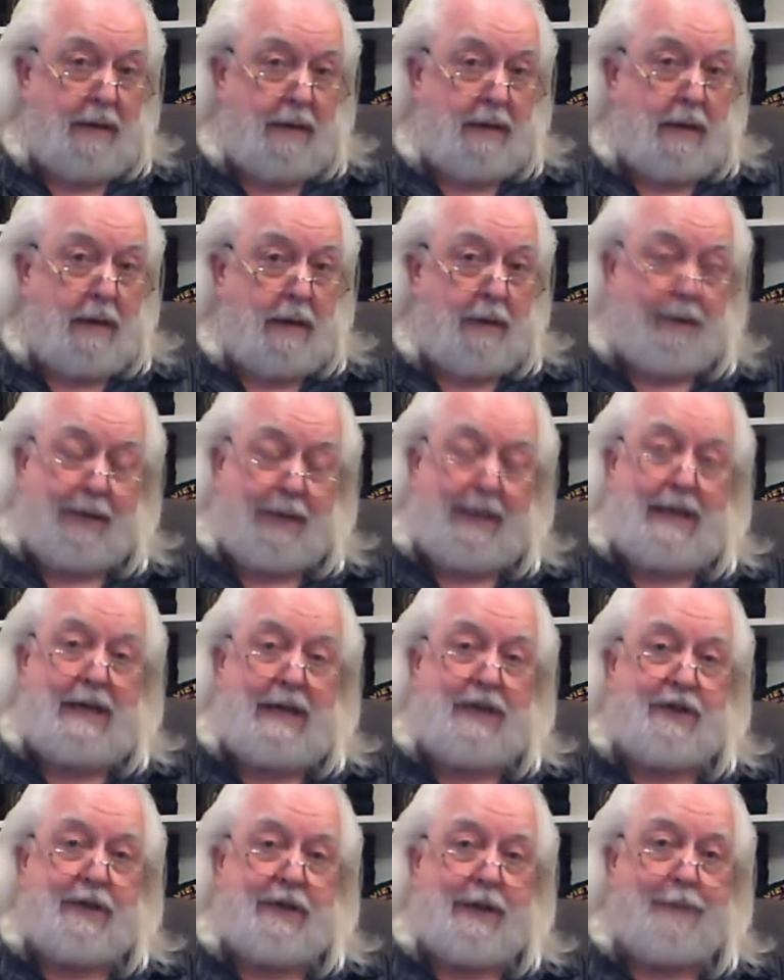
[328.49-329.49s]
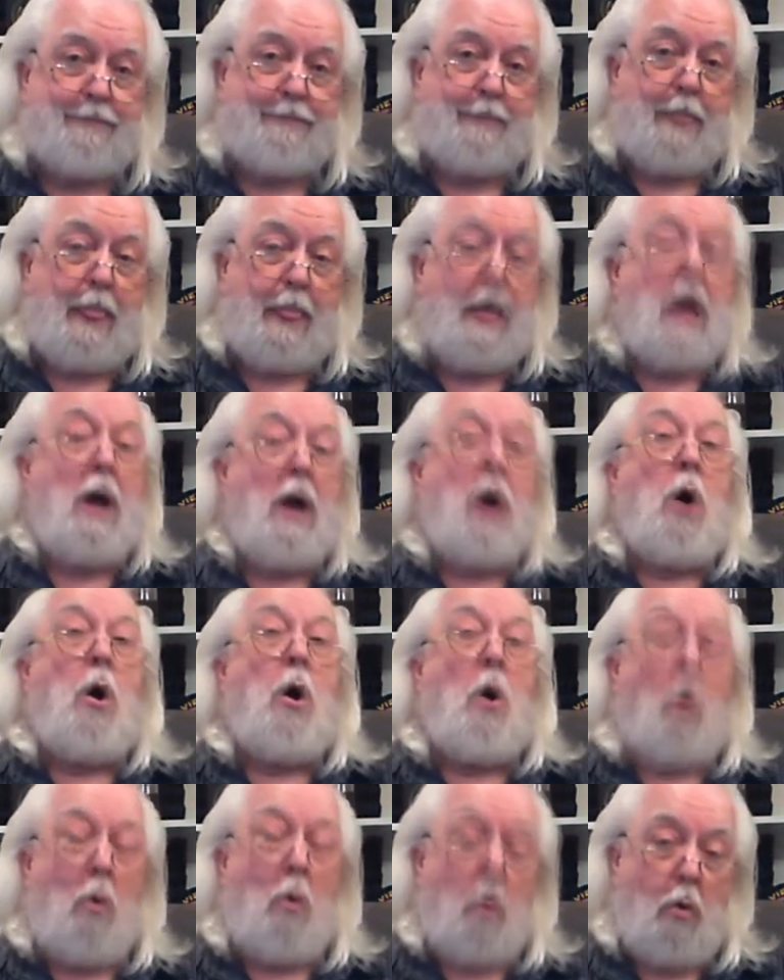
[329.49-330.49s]
1st fret of the E
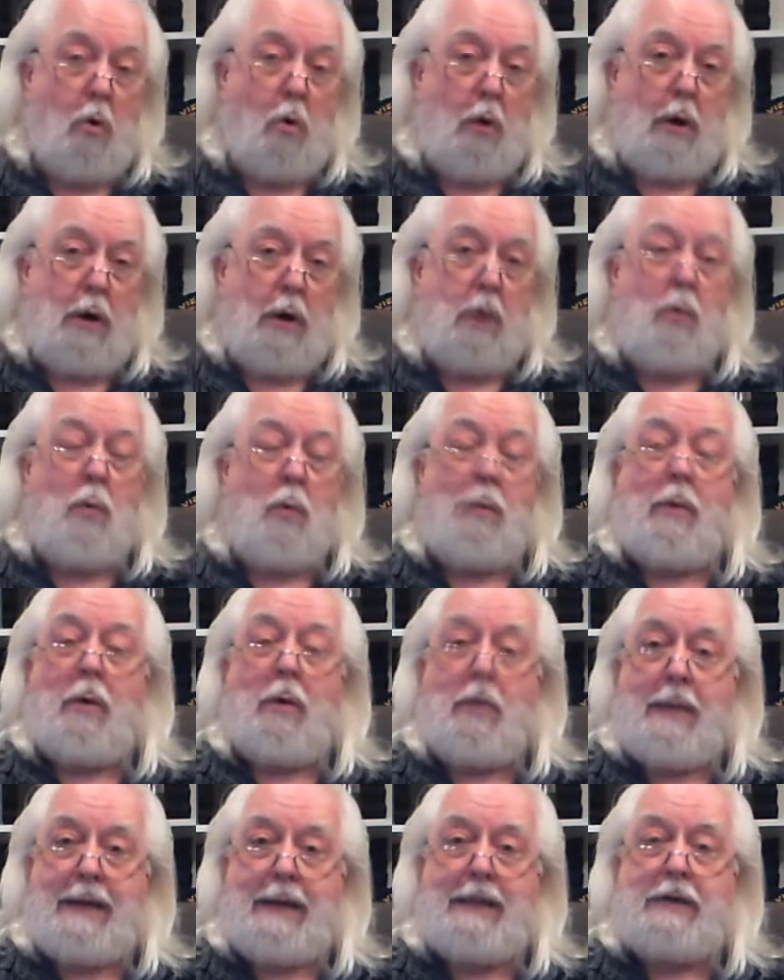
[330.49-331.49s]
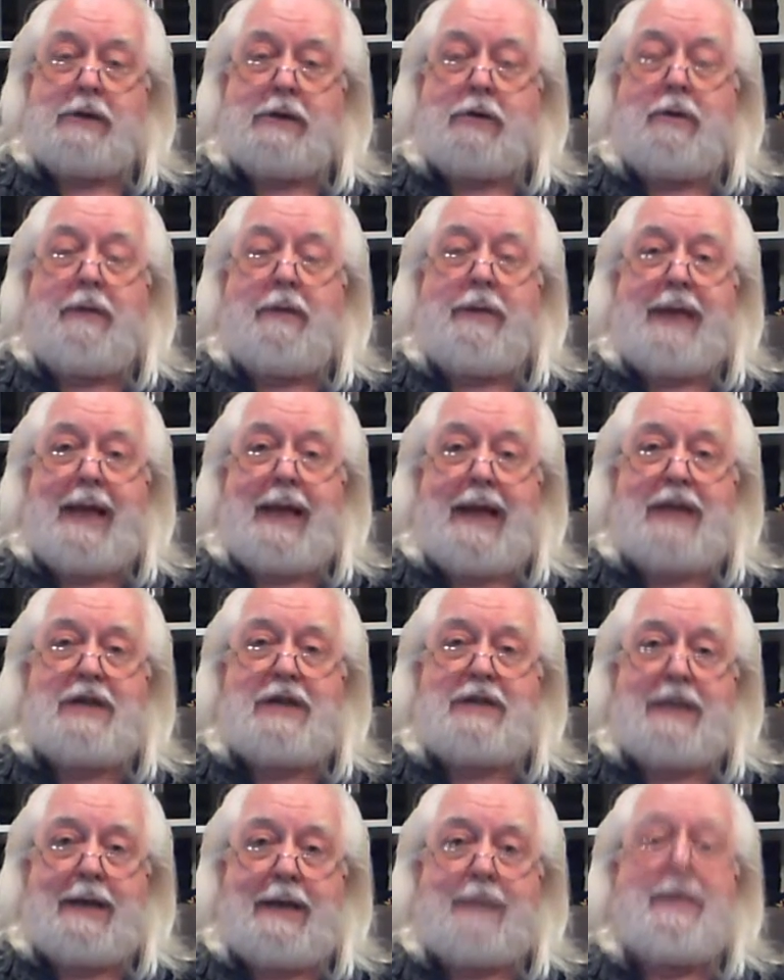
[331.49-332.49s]
shape, or when we're ready to
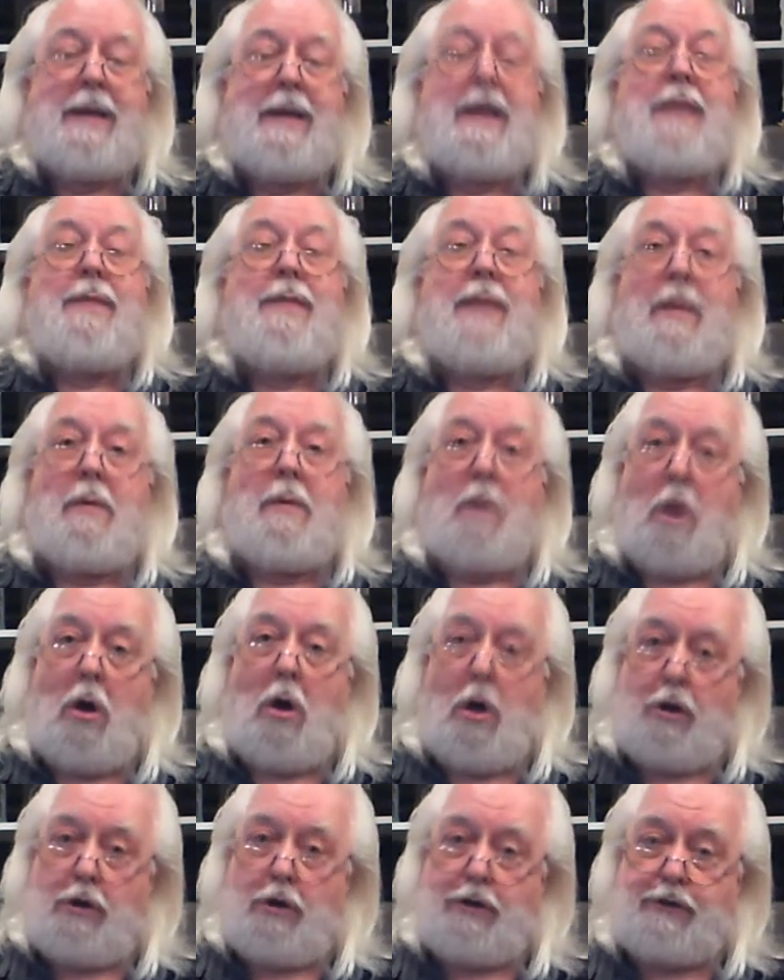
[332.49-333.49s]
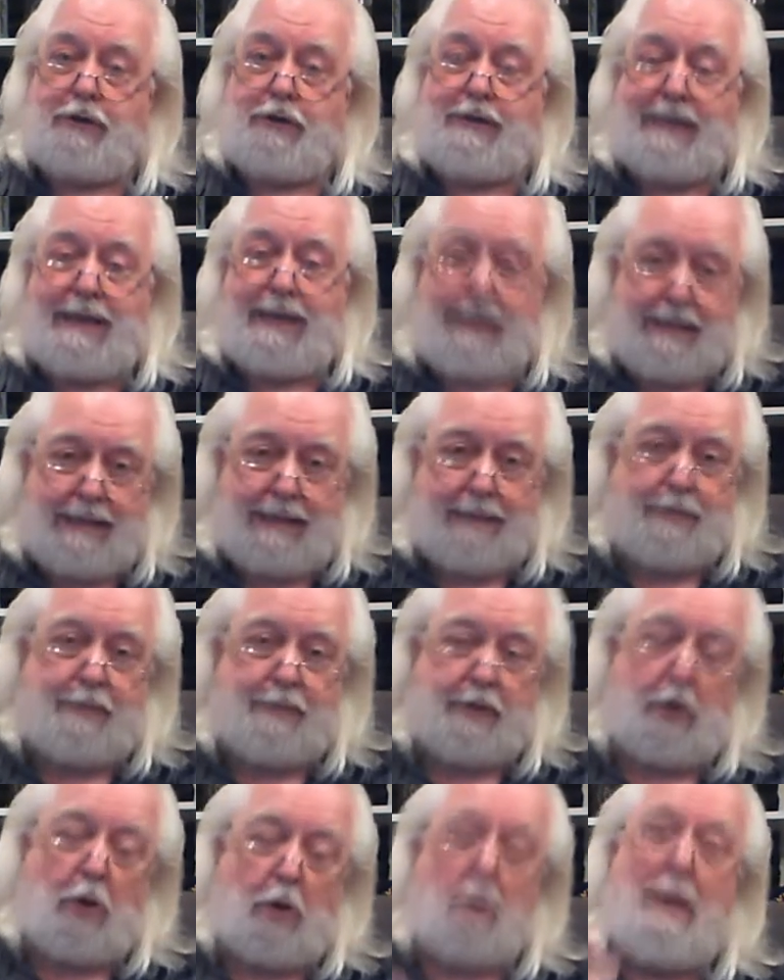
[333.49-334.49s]
go to the A shape, that will
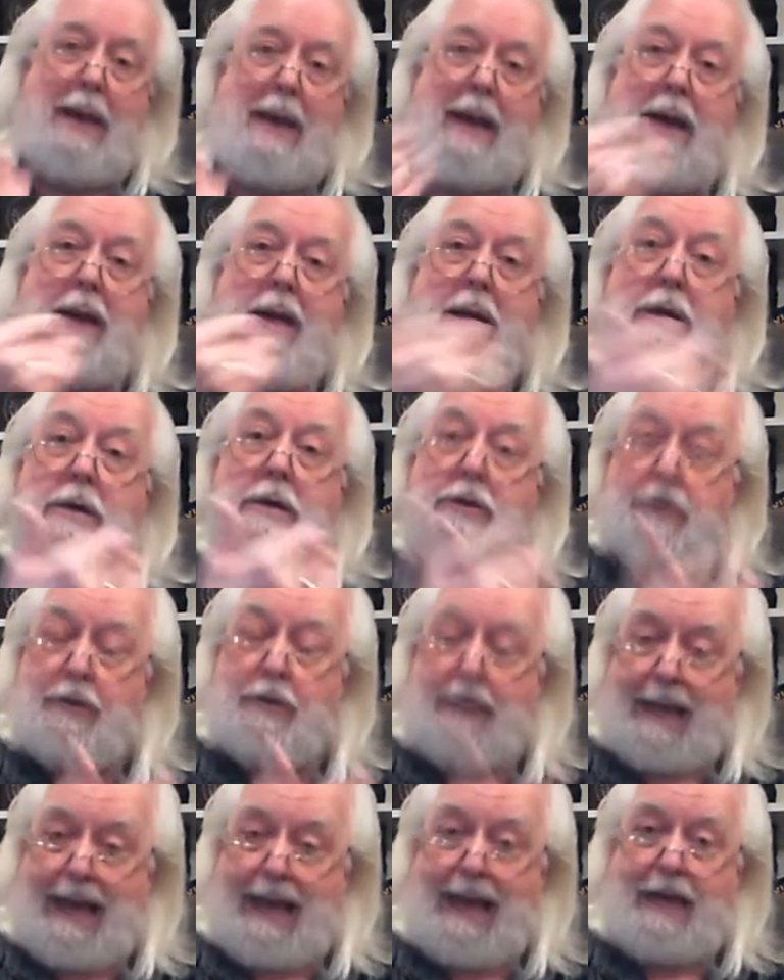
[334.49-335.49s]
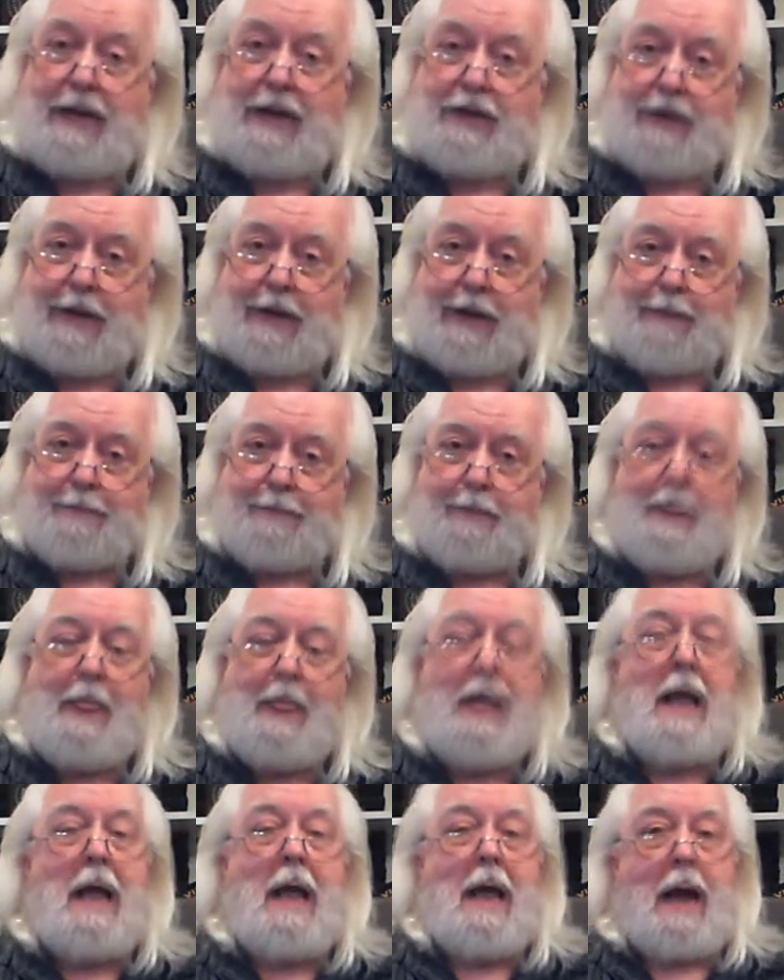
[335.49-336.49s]
also set us up to go back to the
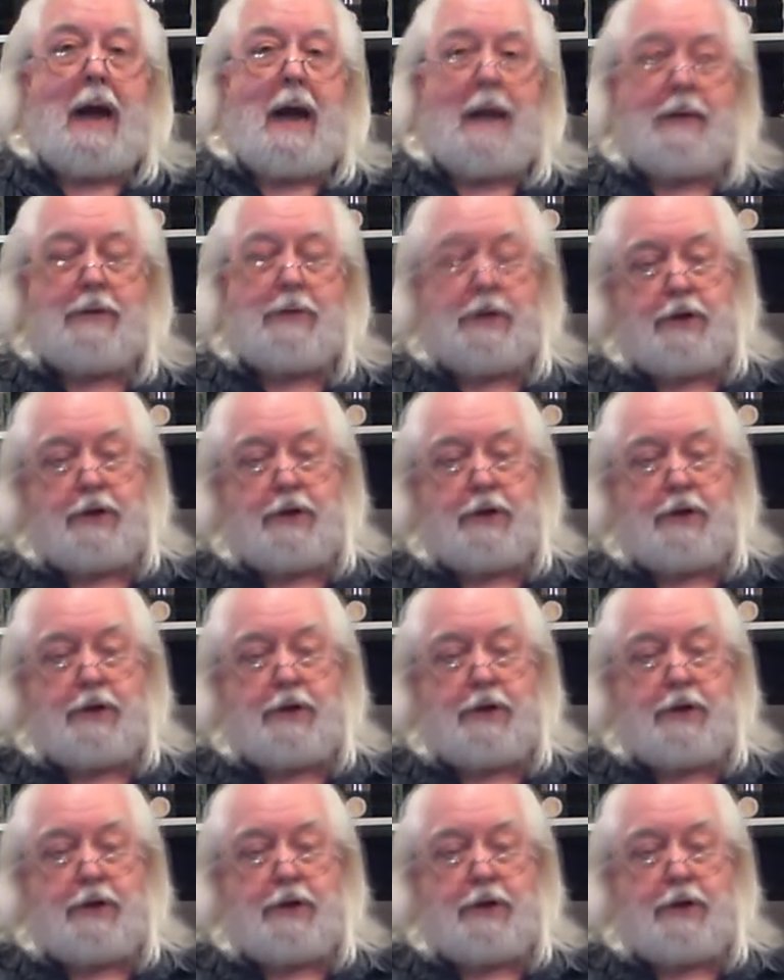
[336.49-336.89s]
A shape.